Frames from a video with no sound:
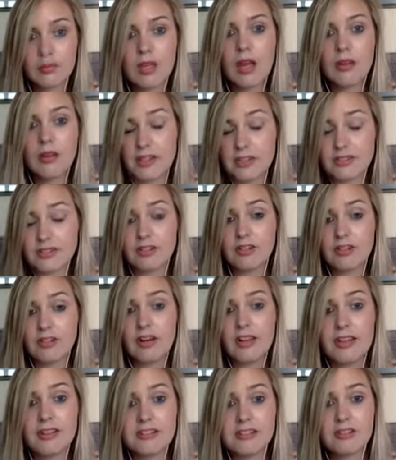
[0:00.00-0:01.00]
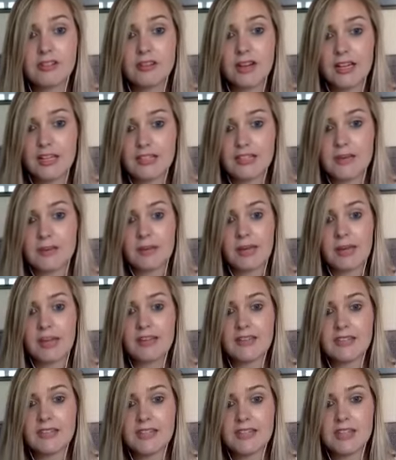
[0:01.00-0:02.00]
Oh, that's a great tip,
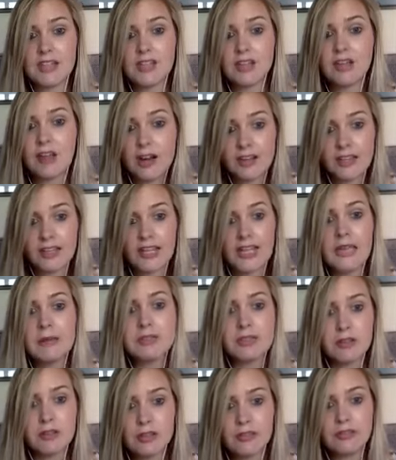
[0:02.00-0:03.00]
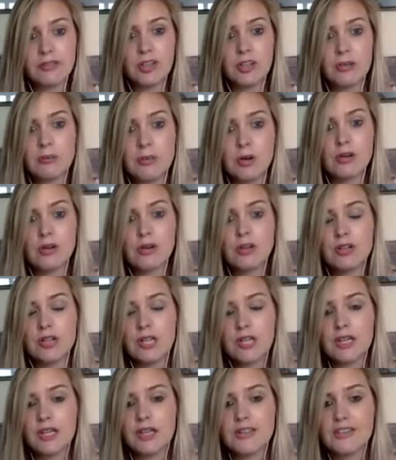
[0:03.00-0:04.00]
Casey. So you'd kind of keep doing a few more
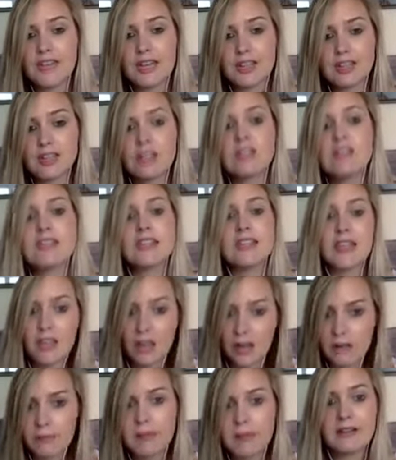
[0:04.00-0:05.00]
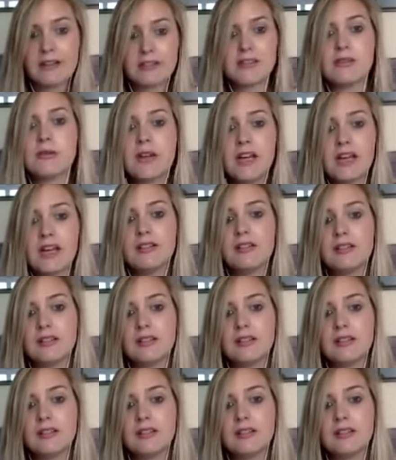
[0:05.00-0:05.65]
sections and then go back to it.